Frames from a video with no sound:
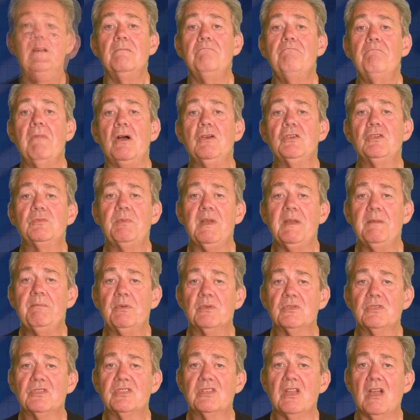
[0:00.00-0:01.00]
Most
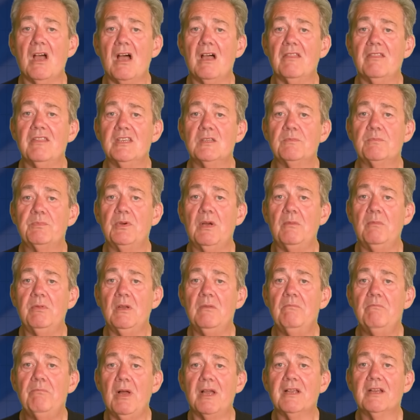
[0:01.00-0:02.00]
people start this
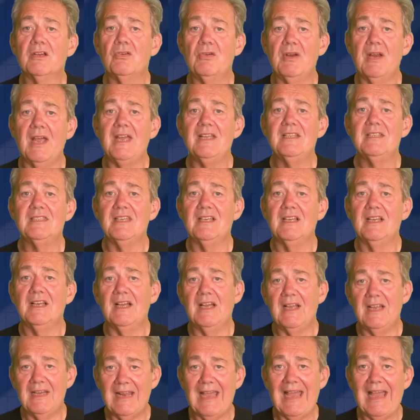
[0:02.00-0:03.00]
problem by creating
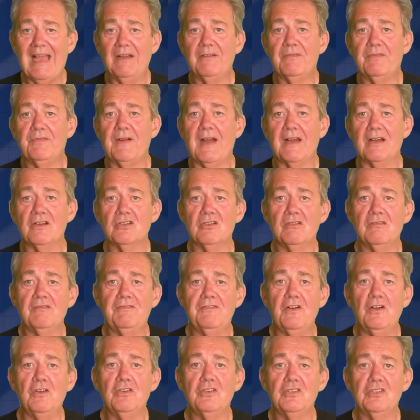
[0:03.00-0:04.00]
an add fraction
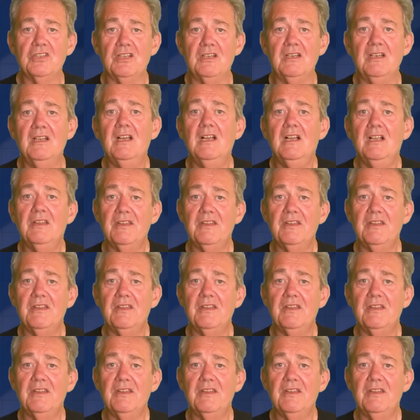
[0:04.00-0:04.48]
function